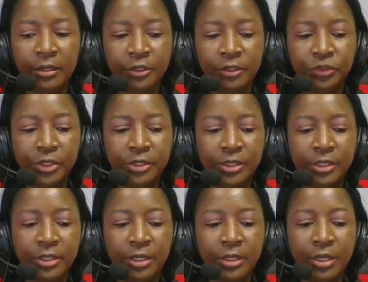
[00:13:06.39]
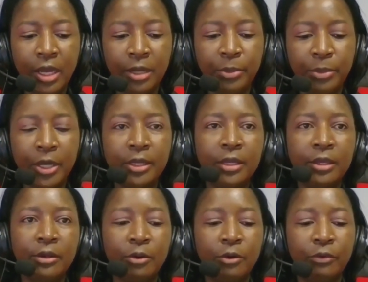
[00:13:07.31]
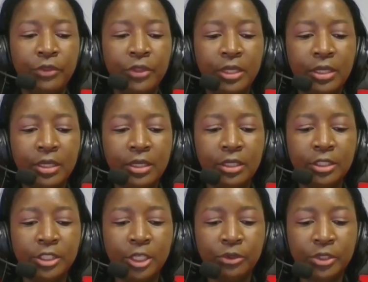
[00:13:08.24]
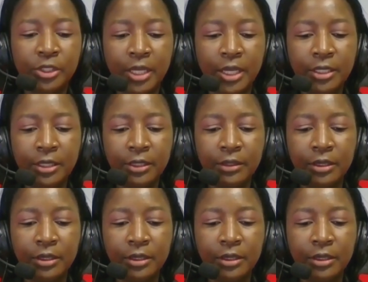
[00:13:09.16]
interested in unpacking of the genocide.